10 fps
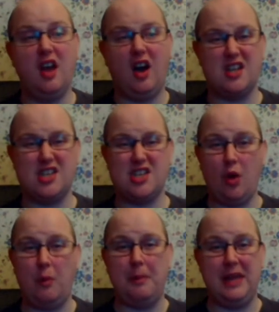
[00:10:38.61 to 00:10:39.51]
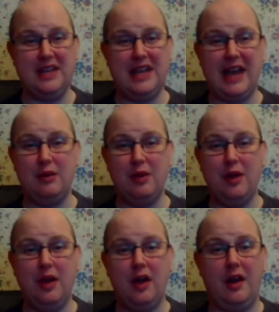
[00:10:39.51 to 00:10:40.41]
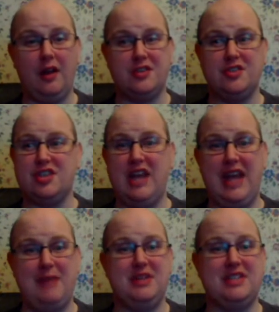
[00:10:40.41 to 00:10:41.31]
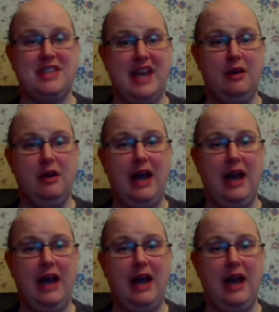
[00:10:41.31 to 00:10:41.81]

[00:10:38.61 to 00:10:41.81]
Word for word: are so big now and on such an epic scale.